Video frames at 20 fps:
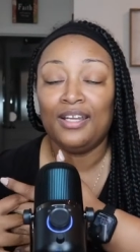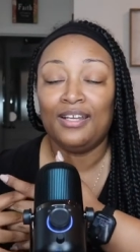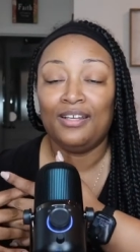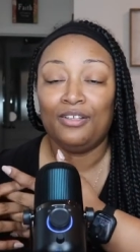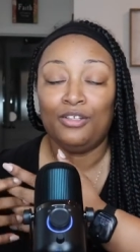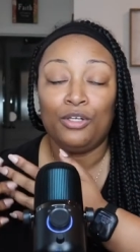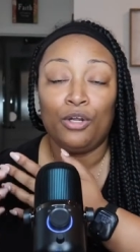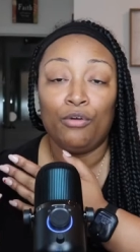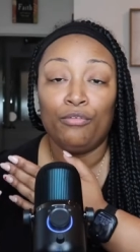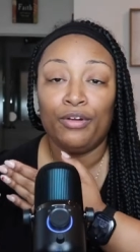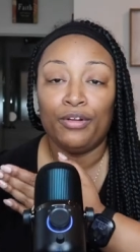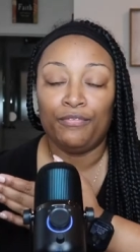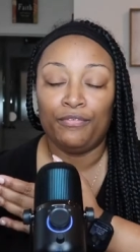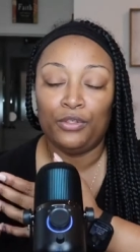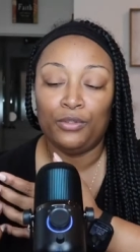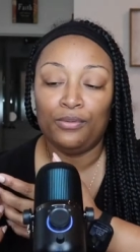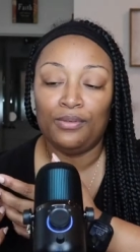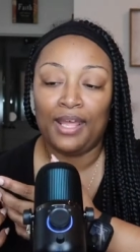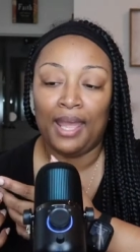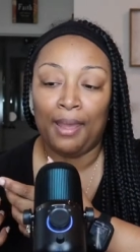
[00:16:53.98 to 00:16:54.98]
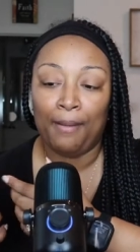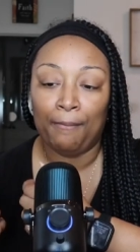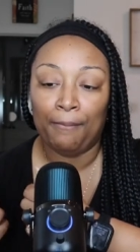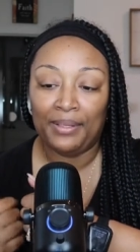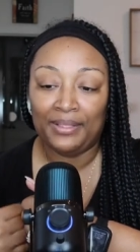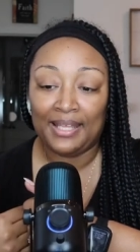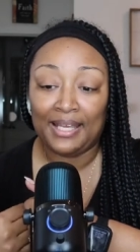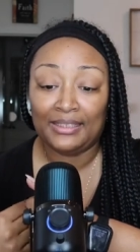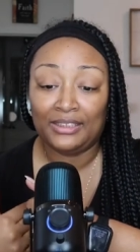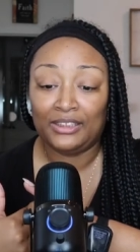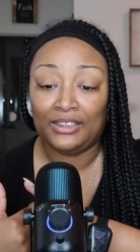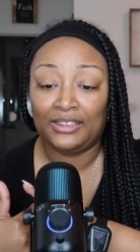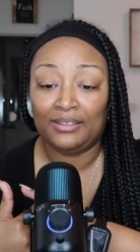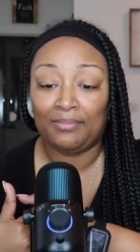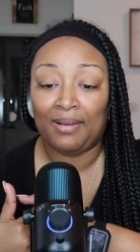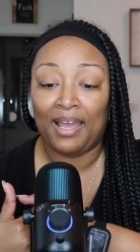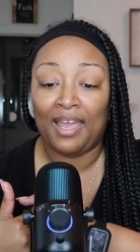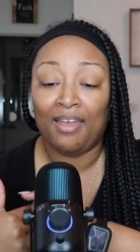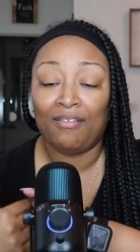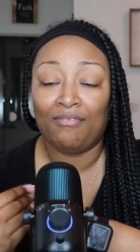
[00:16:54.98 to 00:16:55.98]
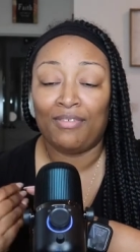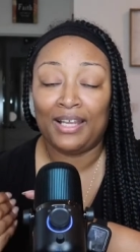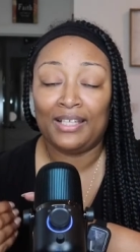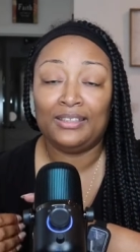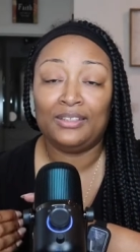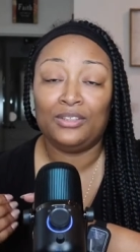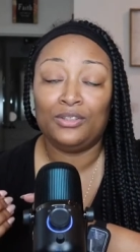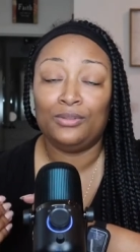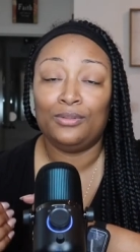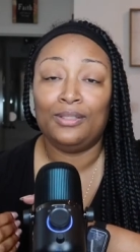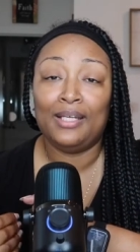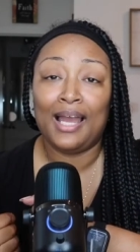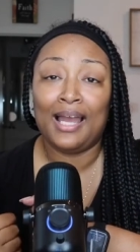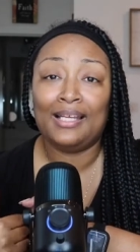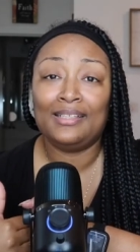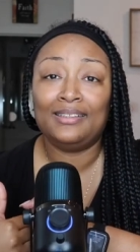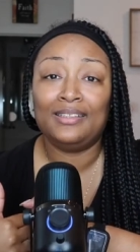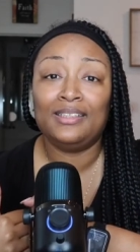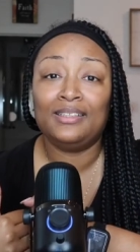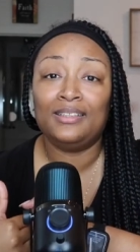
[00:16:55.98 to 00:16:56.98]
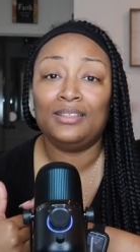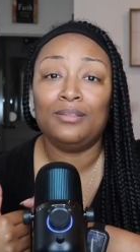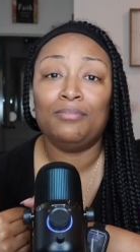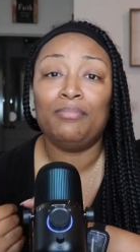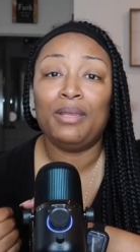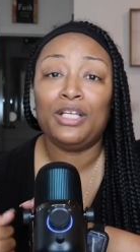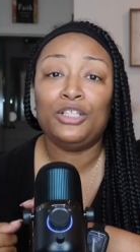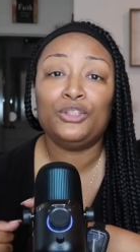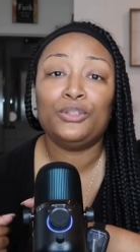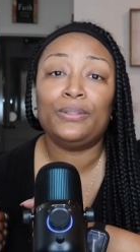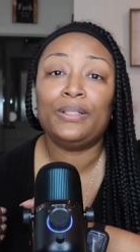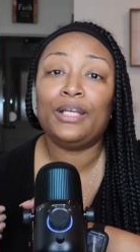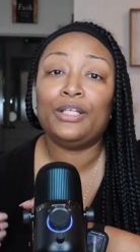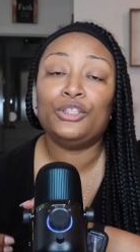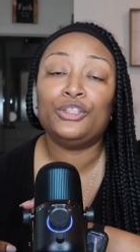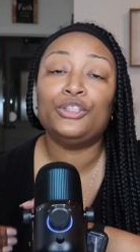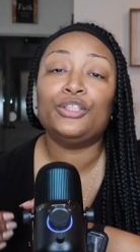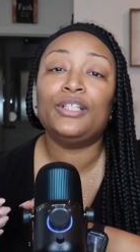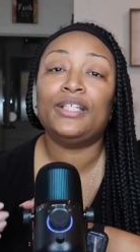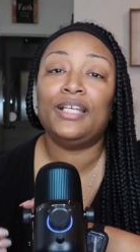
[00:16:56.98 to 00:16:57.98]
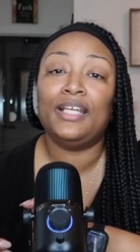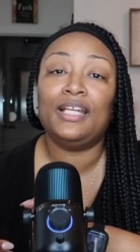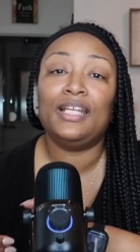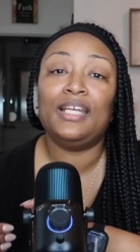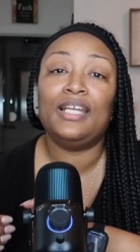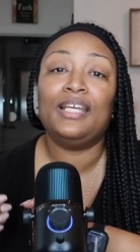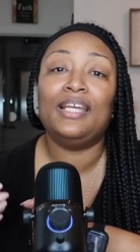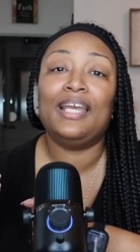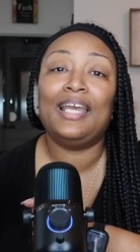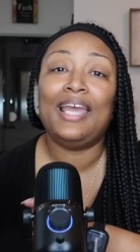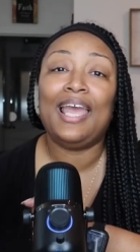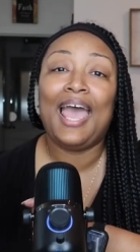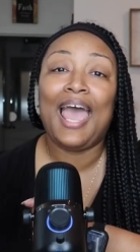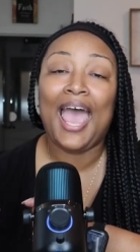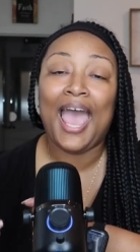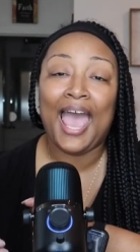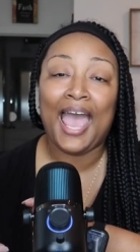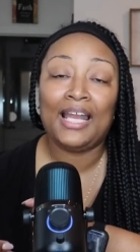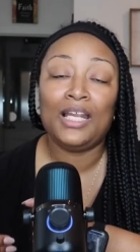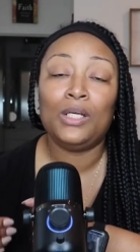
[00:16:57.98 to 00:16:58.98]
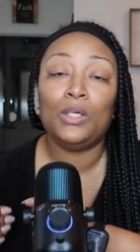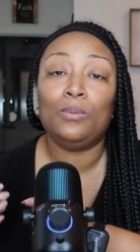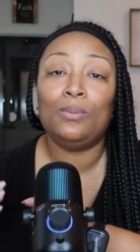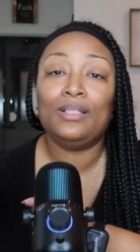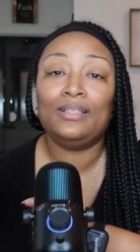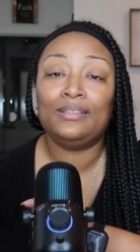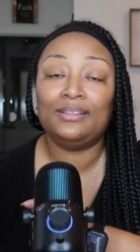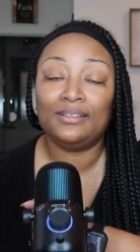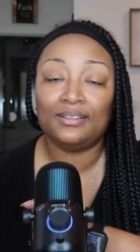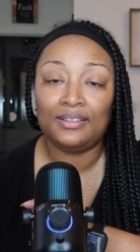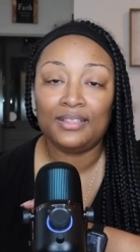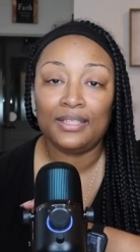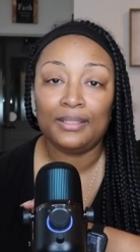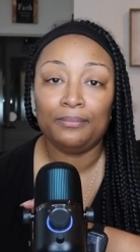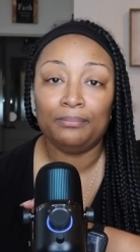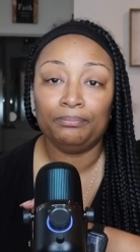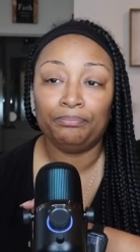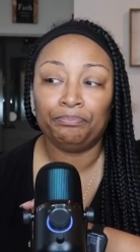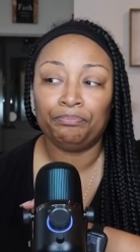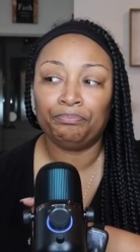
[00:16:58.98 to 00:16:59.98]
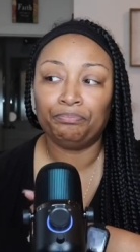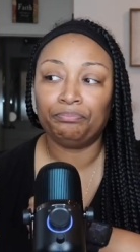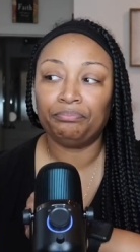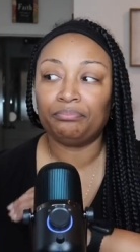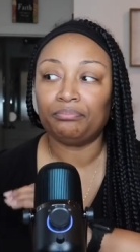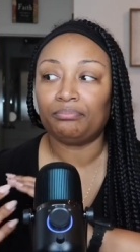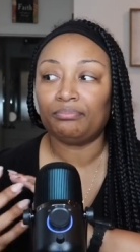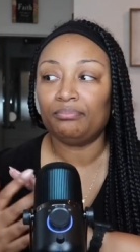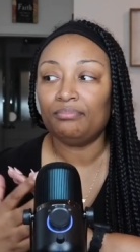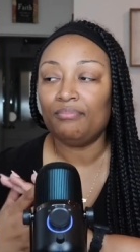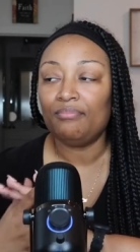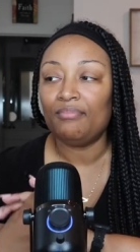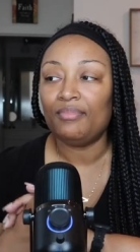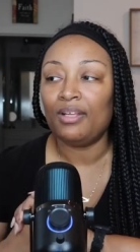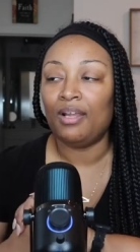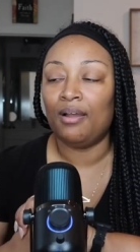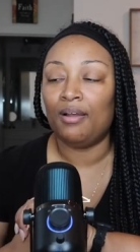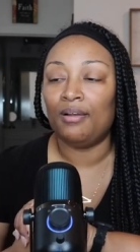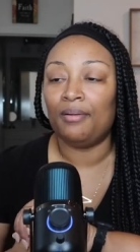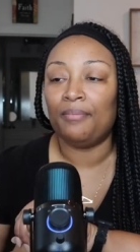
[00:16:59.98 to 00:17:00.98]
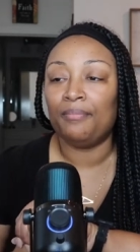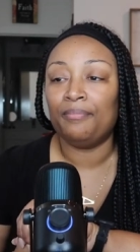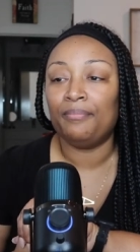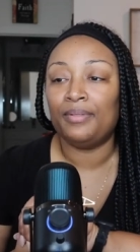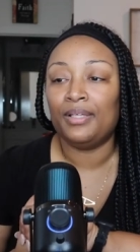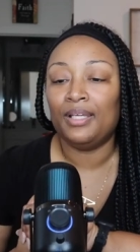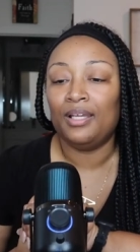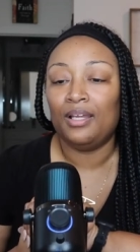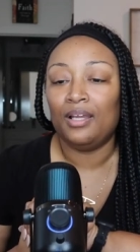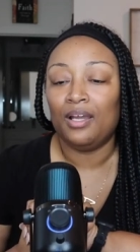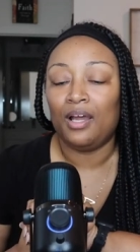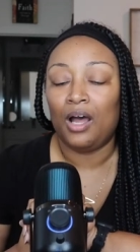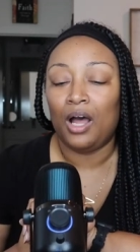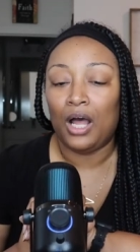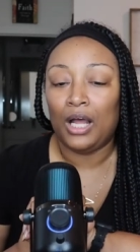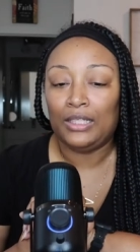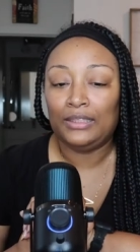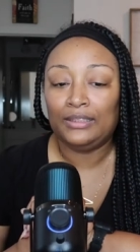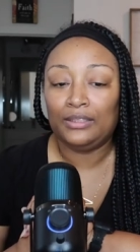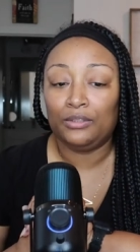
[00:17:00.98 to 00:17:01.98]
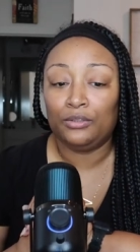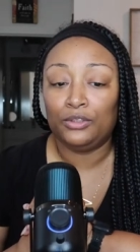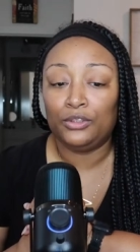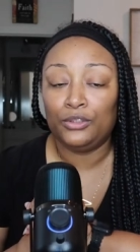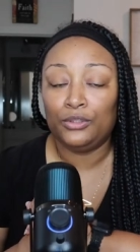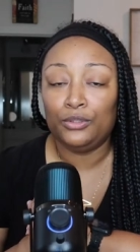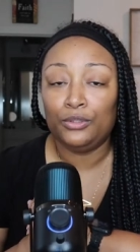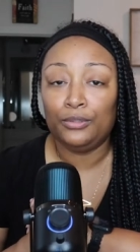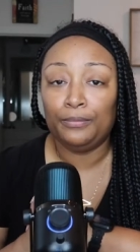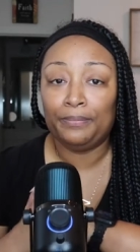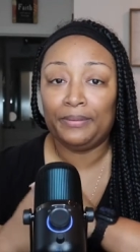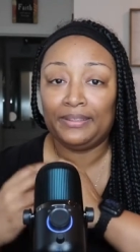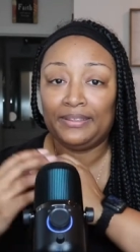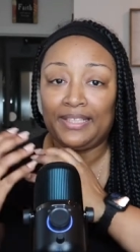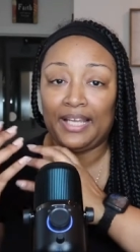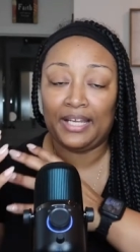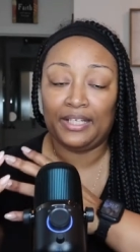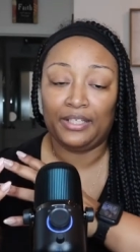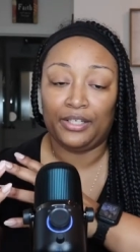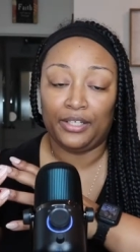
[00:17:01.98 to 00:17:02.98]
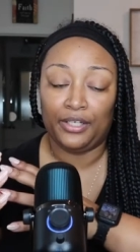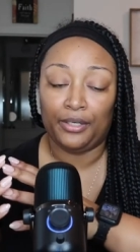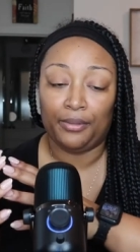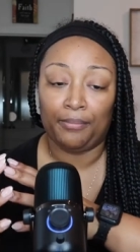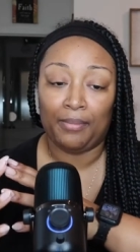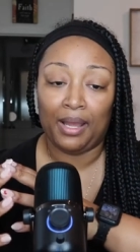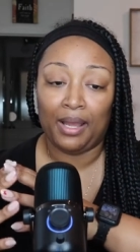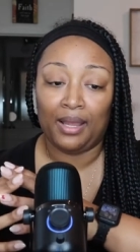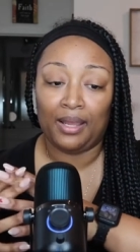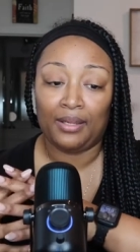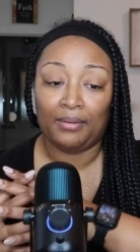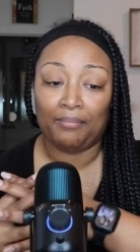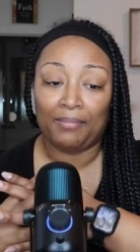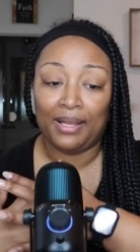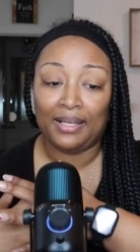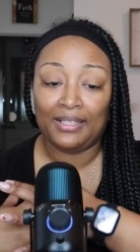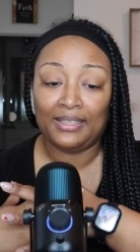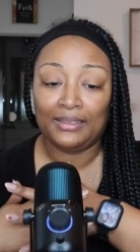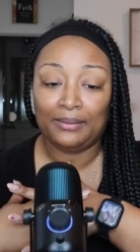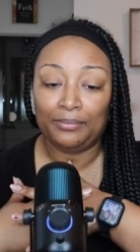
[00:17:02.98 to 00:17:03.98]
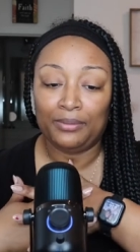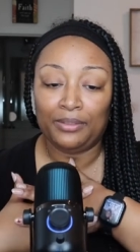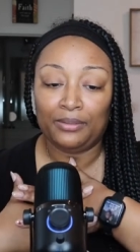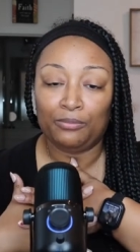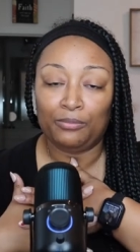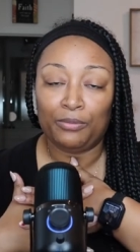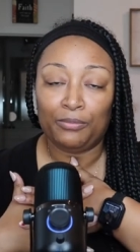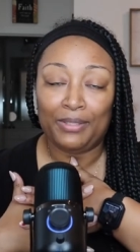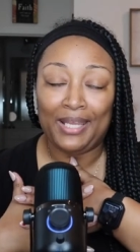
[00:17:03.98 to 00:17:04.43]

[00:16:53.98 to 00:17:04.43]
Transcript: you know, reviewed that. But that's just my advice to you guys is to make sure that you're getting adequate sleep. Um, also, to protecting your mind. My husband, when